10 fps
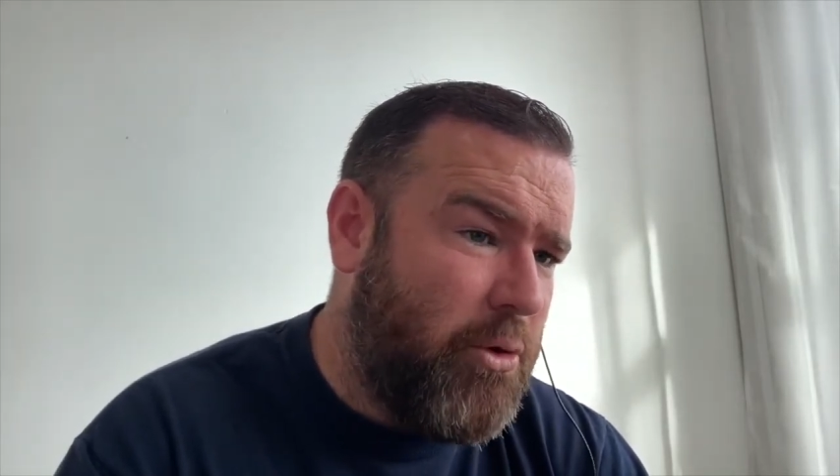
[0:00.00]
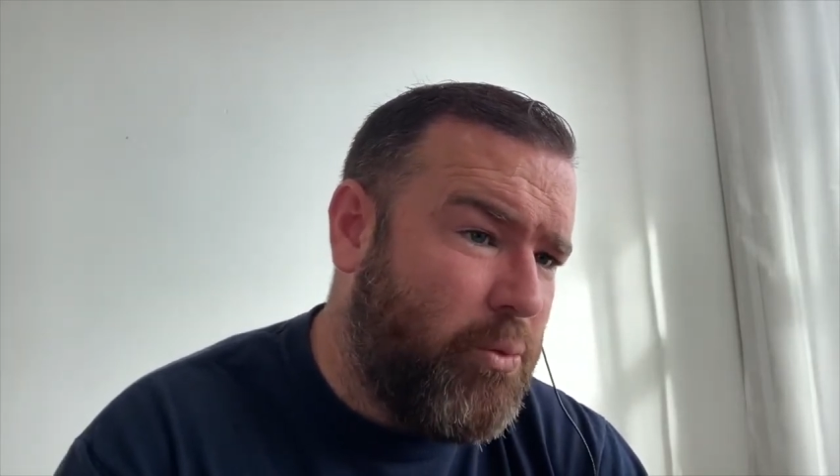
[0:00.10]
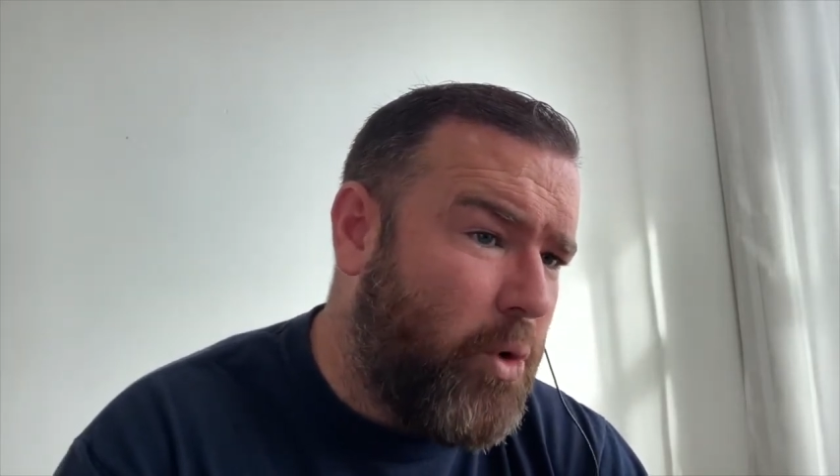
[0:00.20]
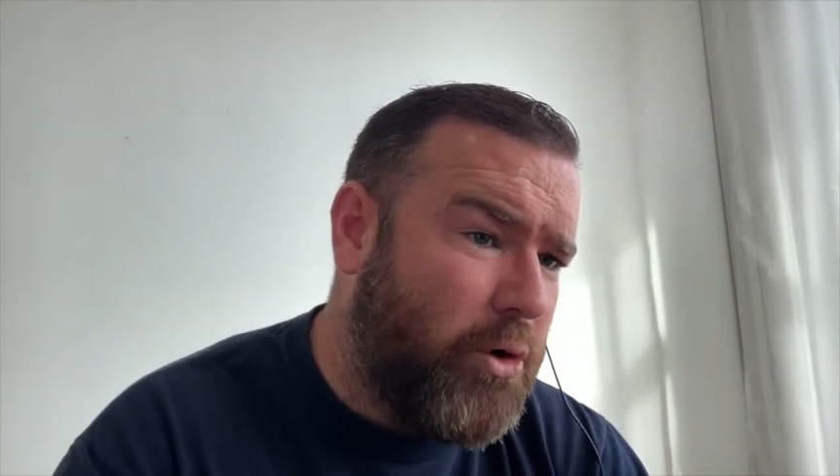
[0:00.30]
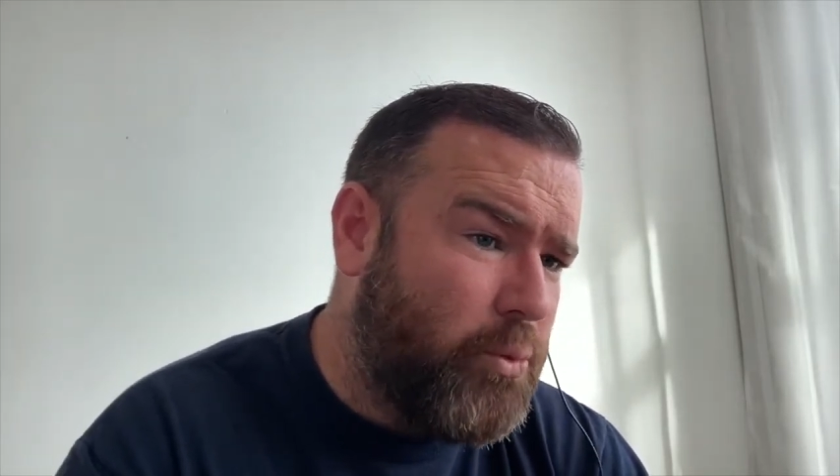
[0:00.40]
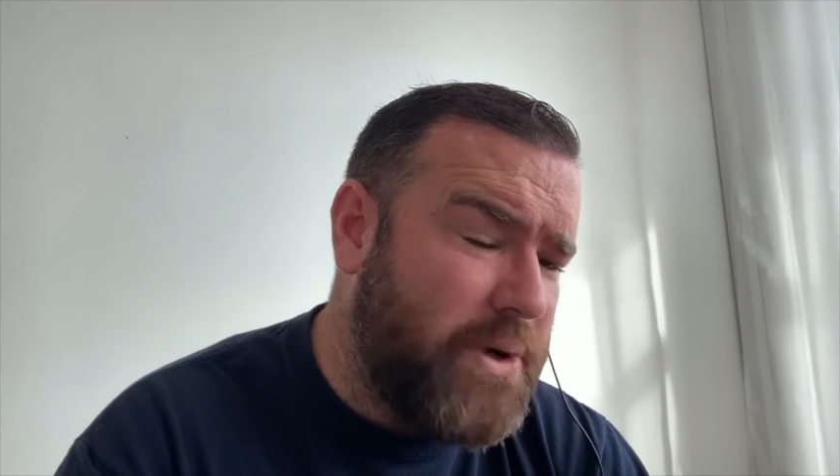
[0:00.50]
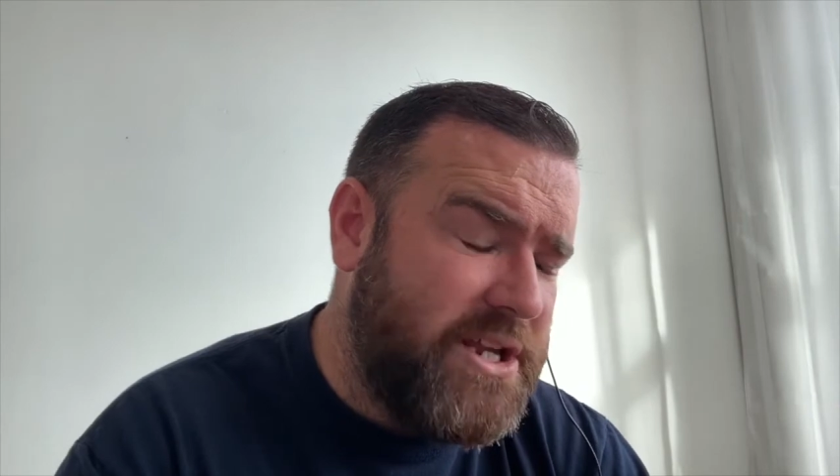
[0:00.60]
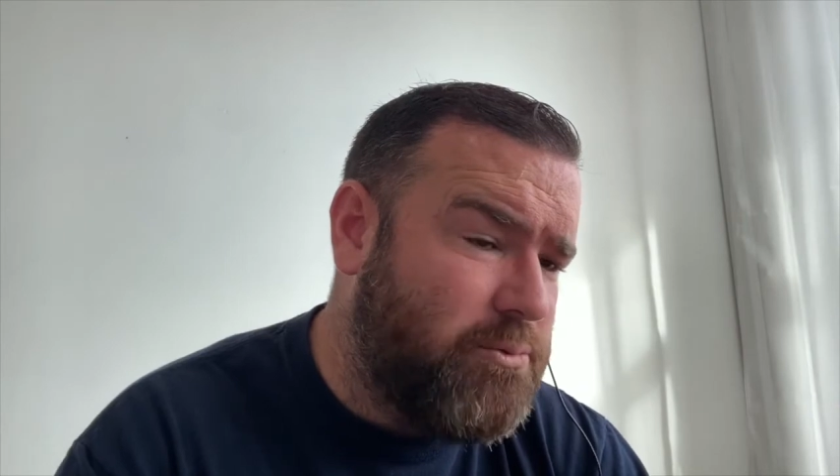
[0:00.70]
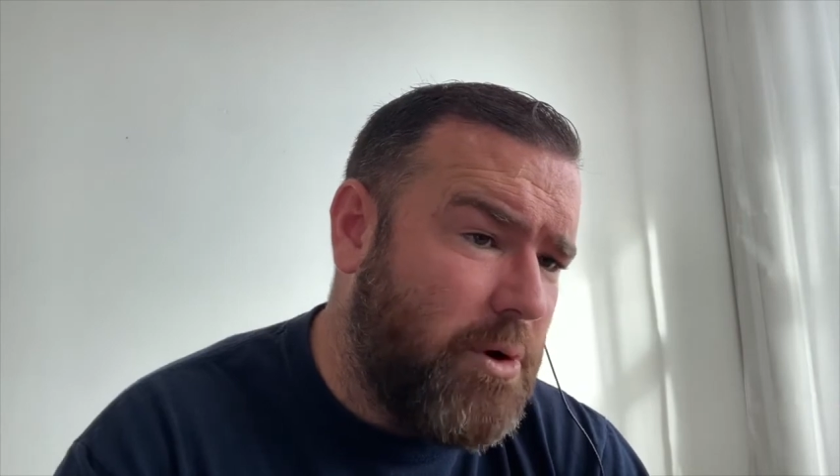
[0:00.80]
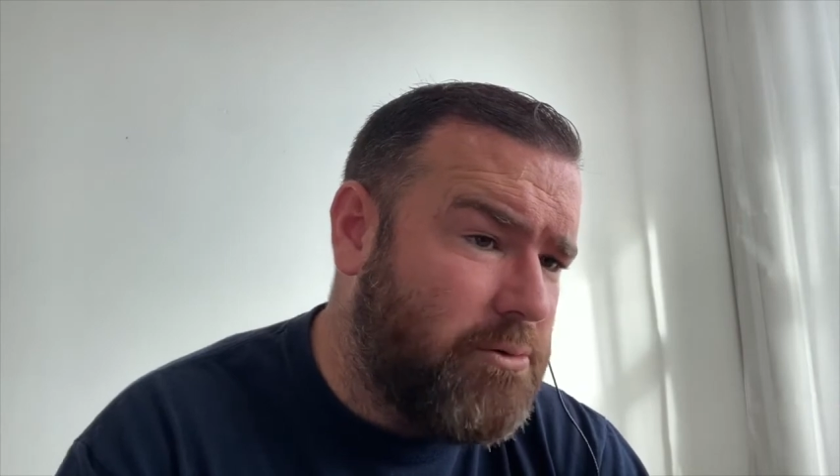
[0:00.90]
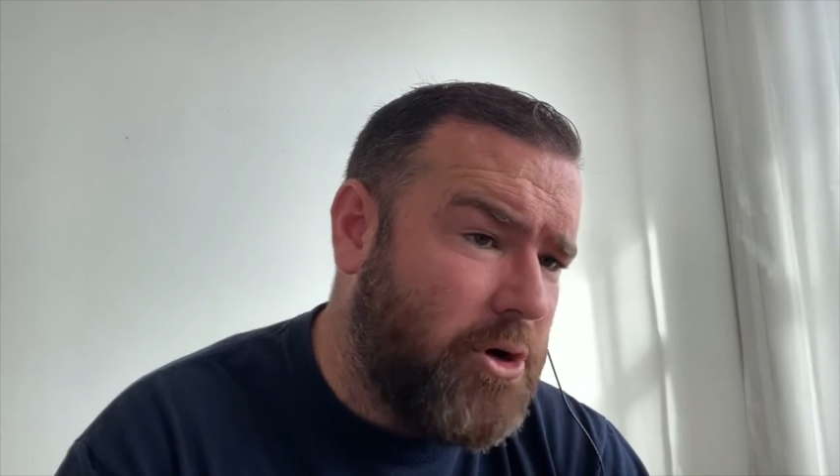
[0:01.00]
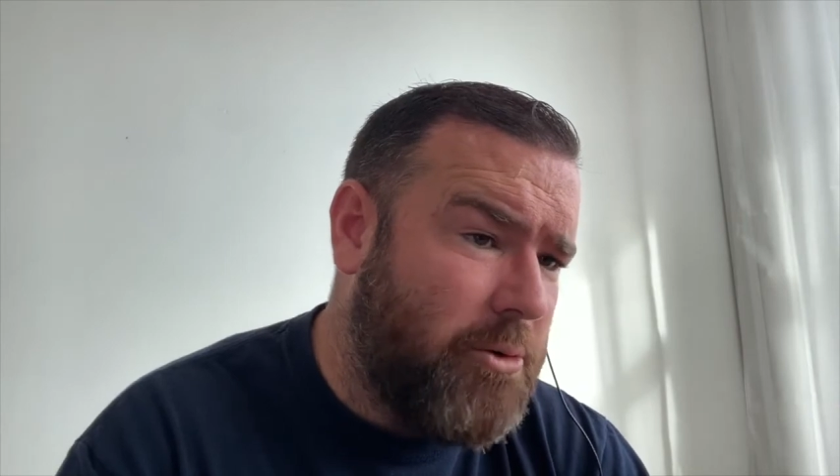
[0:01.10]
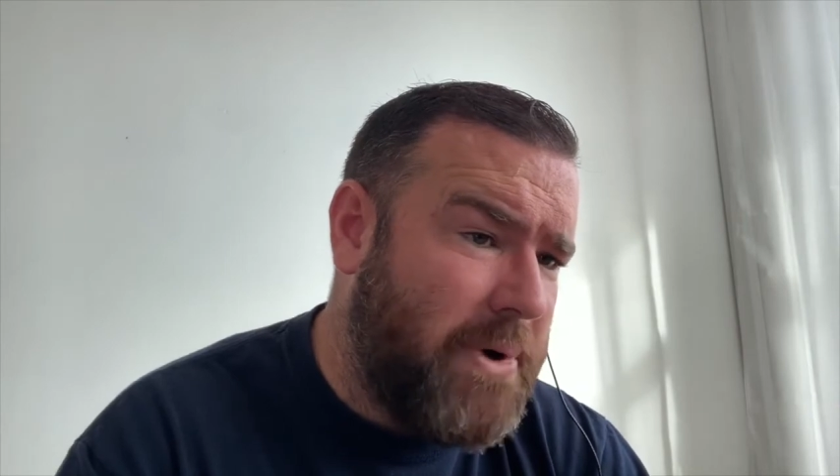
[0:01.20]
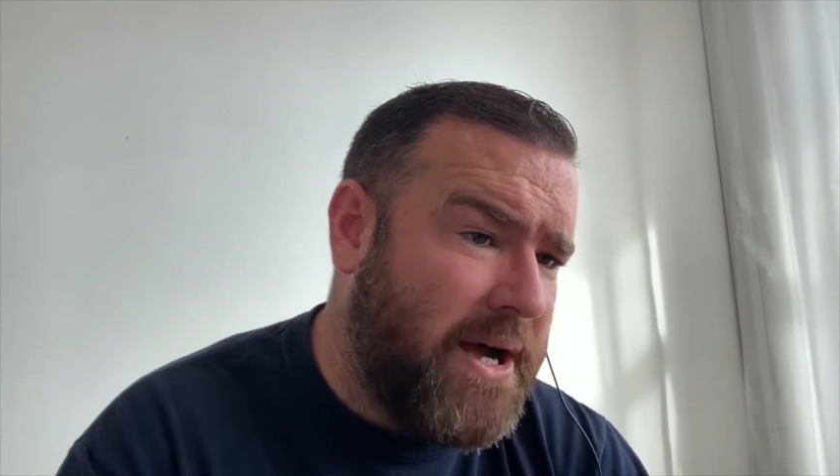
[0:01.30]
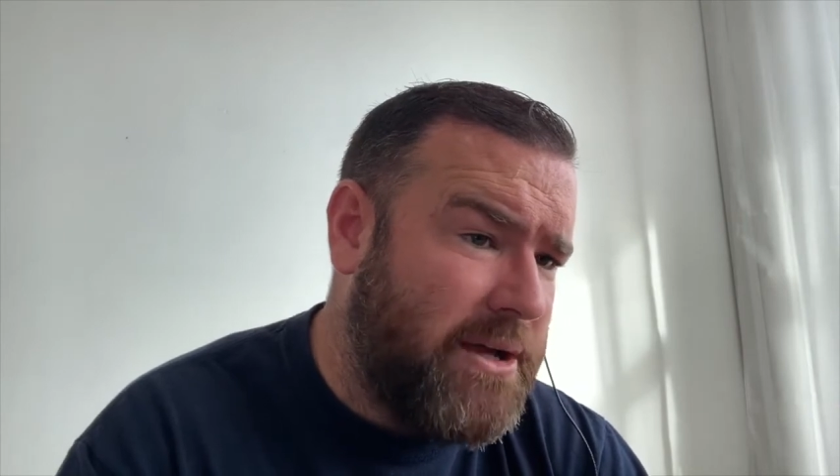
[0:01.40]
1 week won't go
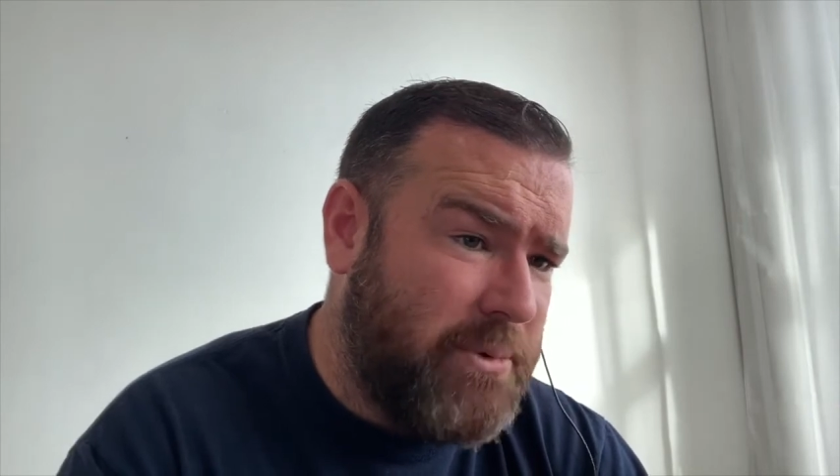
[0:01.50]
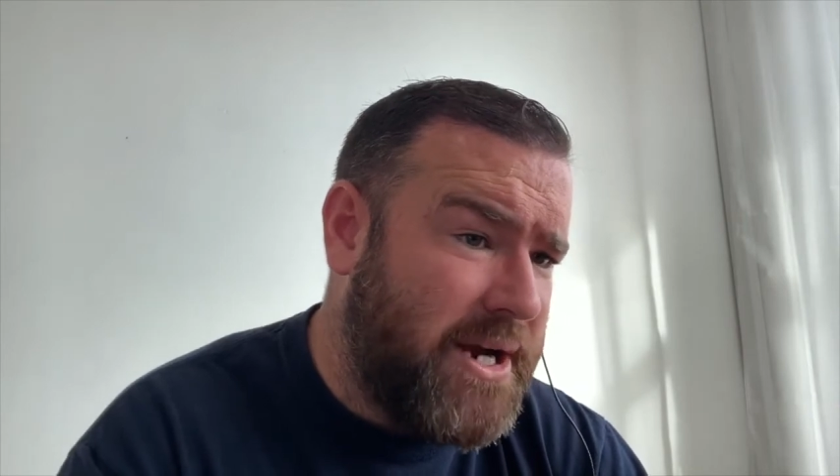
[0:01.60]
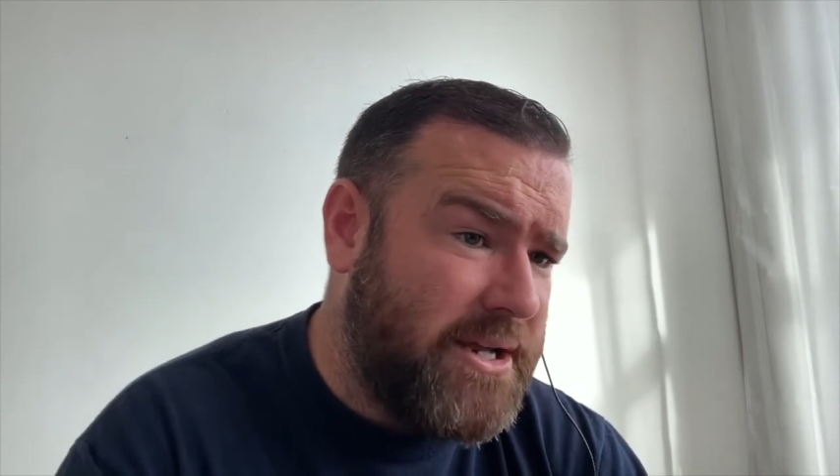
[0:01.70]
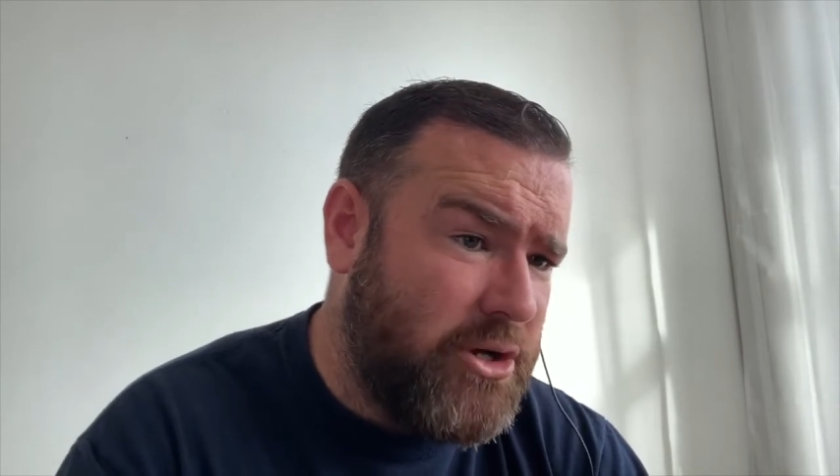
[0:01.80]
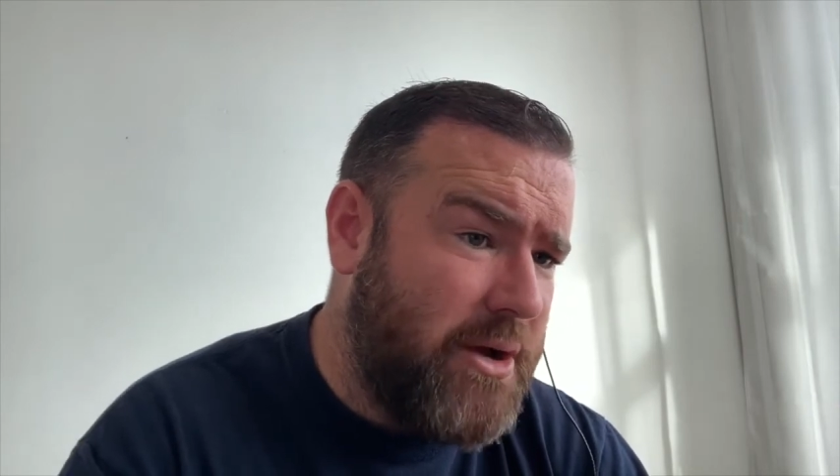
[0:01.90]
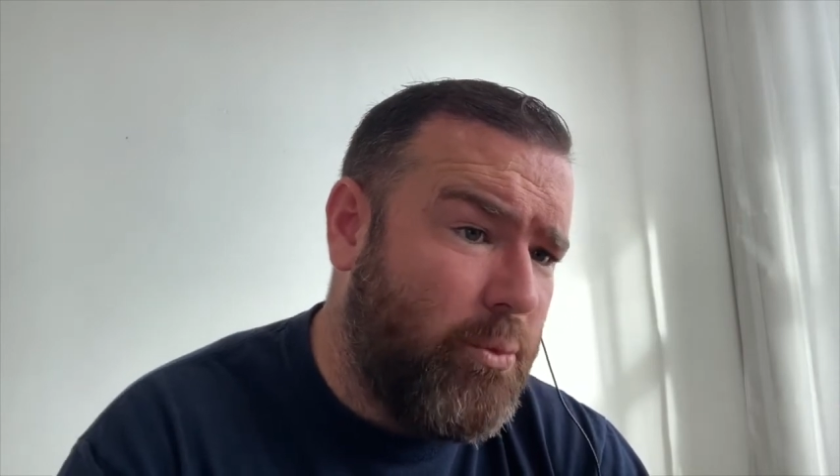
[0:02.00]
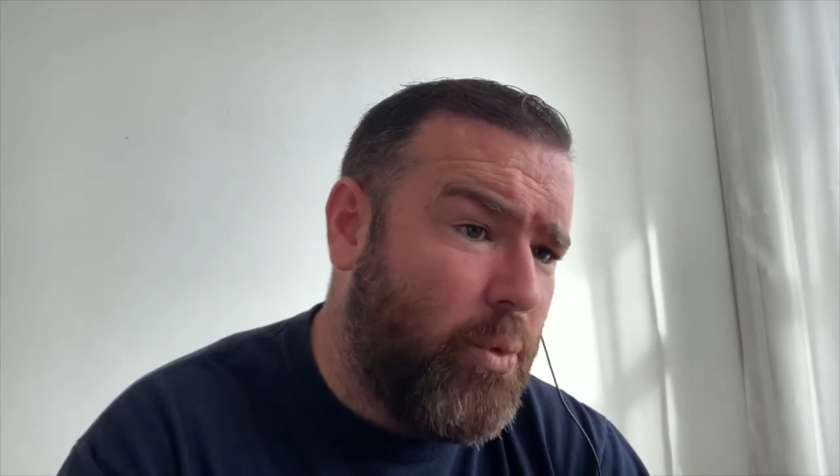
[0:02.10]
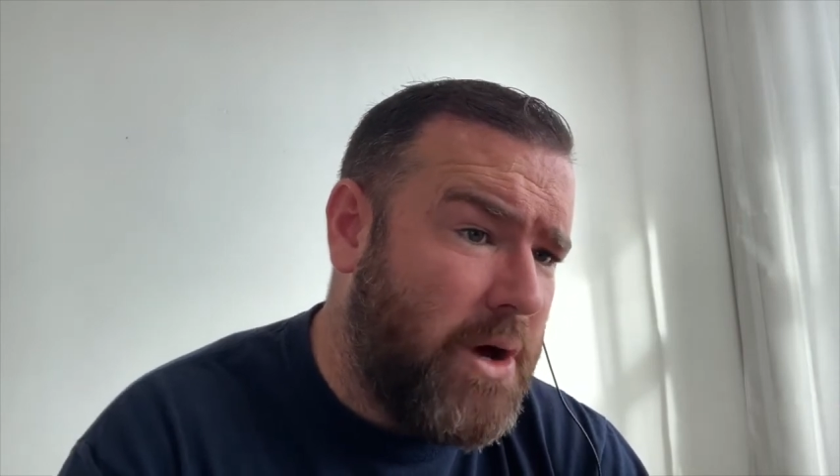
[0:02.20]
by where I get